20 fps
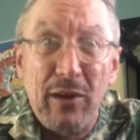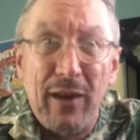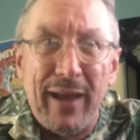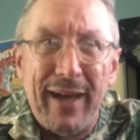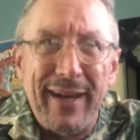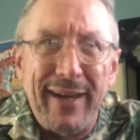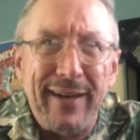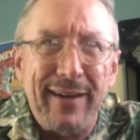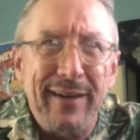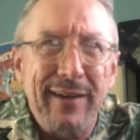
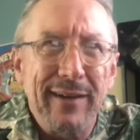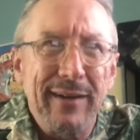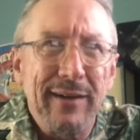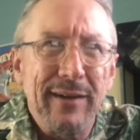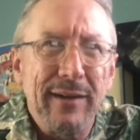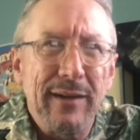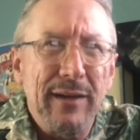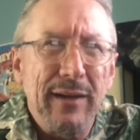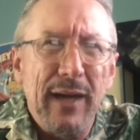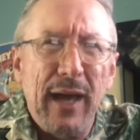like?
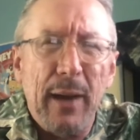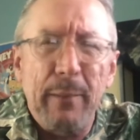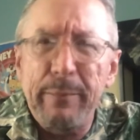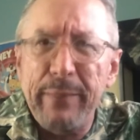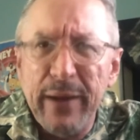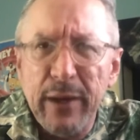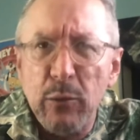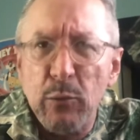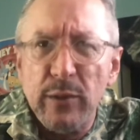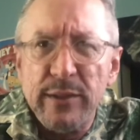How
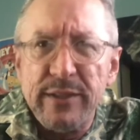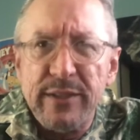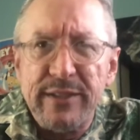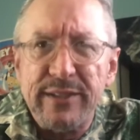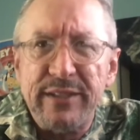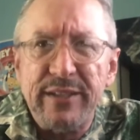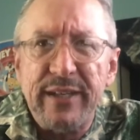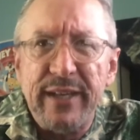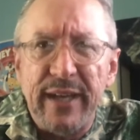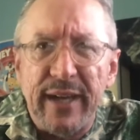big was
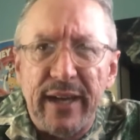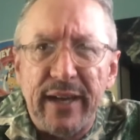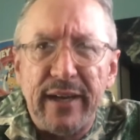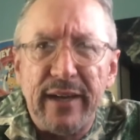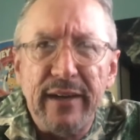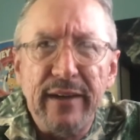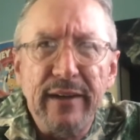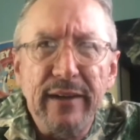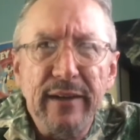its dick?